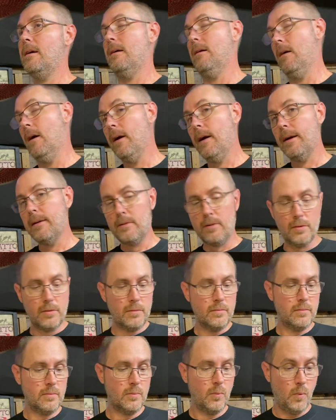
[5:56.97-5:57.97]
All right, cool.
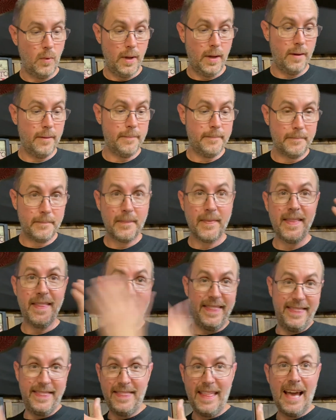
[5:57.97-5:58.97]
Well,
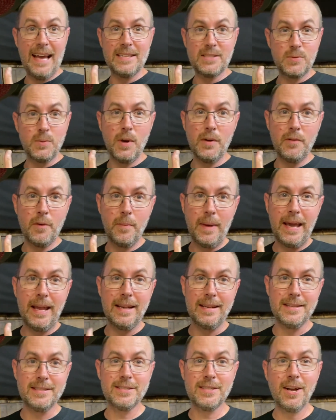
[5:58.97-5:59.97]
that swivel made it
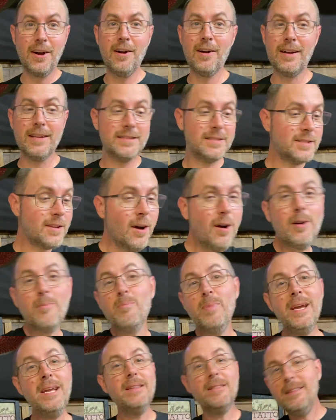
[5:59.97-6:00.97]
to Skunk, and Skunk
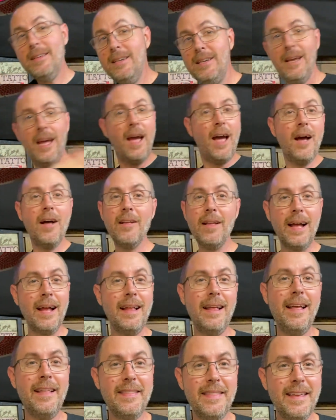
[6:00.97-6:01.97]
beat the hell out of
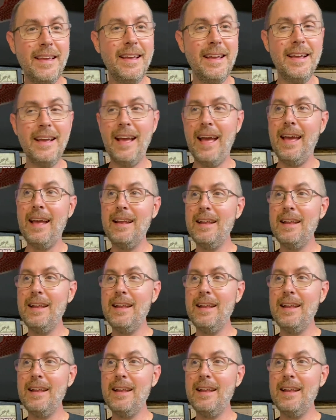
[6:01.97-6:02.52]
that thing, and